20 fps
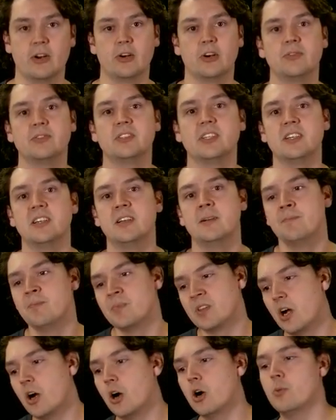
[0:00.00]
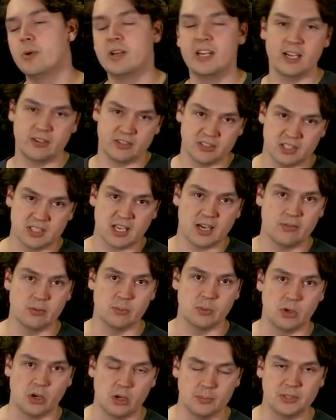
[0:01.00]
Often, we now discover
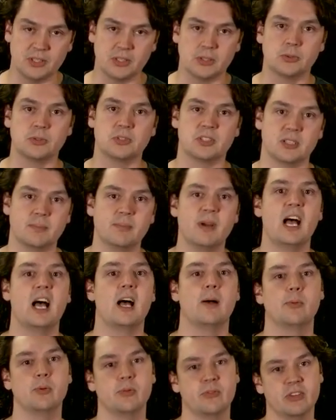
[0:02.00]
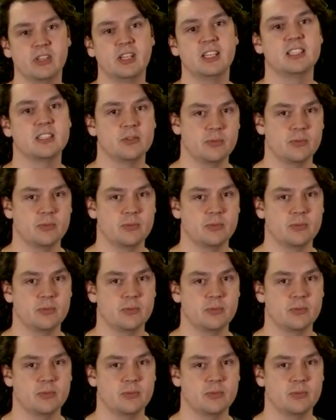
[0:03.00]
more obstacles in the map, we realize that